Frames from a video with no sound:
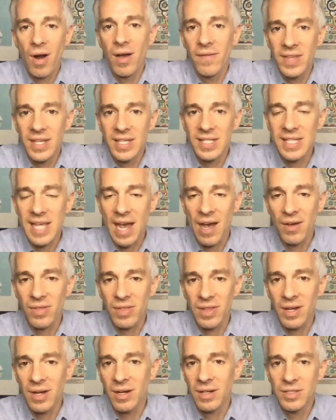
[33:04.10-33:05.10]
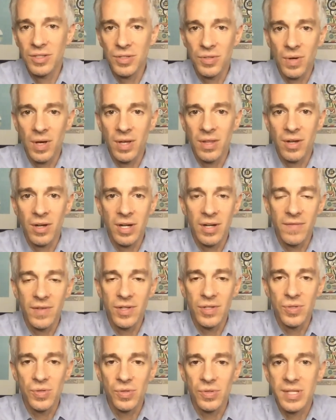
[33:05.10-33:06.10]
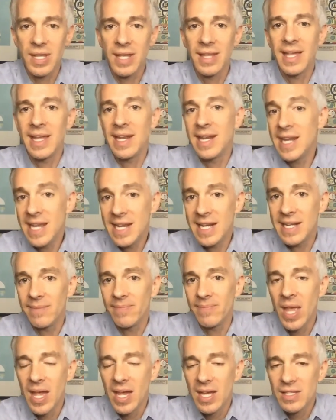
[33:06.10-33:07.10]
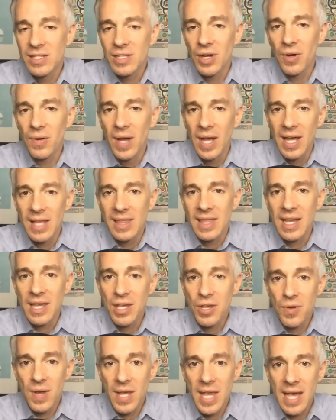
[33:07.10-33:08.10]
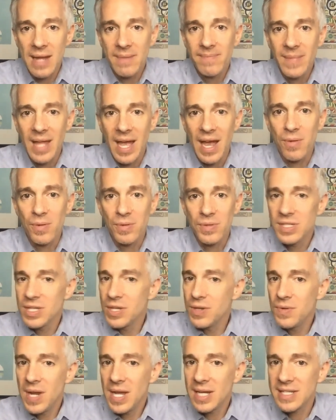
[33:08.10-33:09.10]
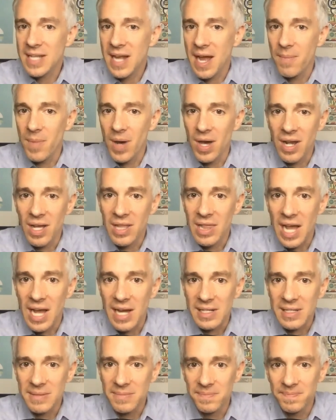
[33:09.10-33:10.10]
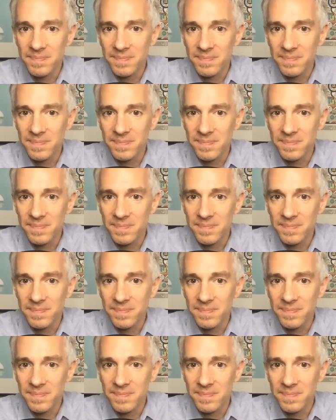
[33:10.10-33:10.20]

of this out there to other individuals that need it. So thank you again. I will see you next time on Unlocked.